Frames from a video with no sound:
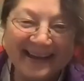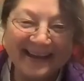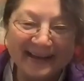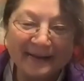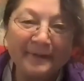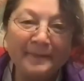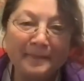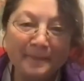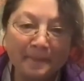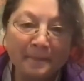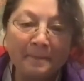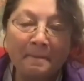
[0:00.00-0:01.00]

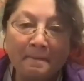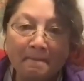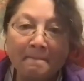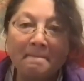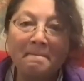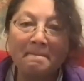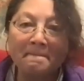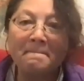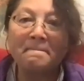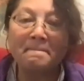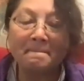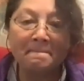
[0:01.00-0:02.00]

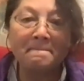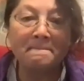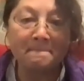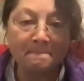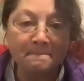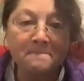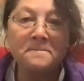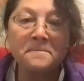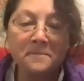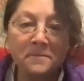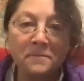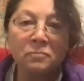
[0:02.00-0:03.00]

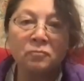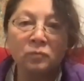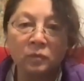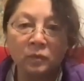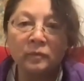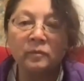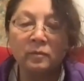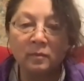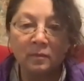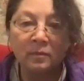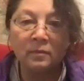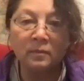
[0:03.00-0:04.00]

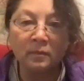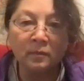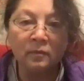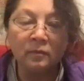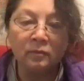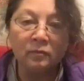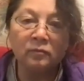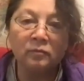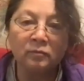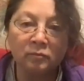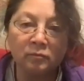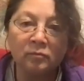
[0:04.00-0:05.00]
The person shown says nothing.